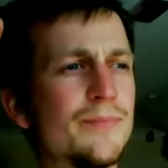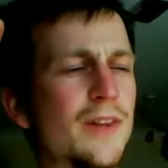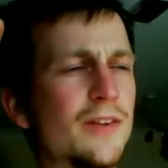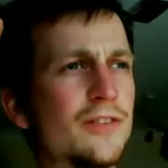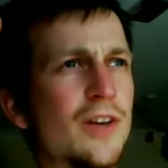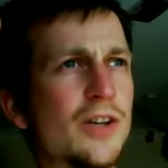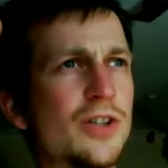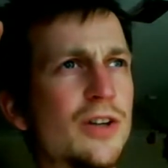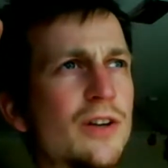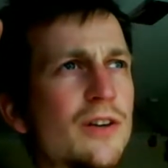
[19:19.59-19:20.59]

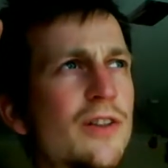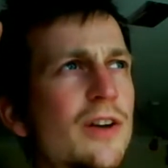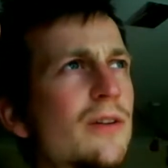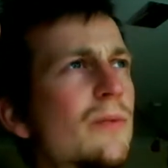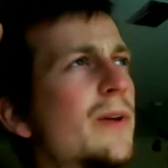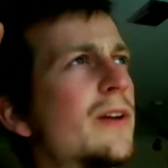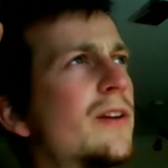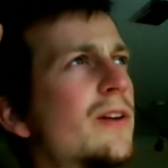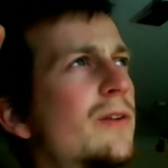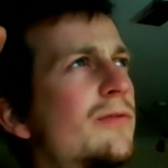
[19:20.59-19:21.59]
discussion that we
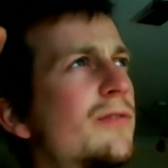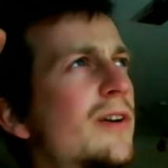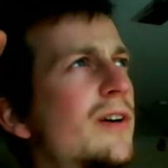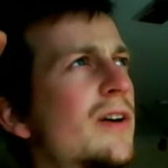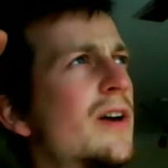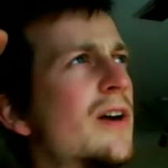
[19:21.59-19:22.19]
can use for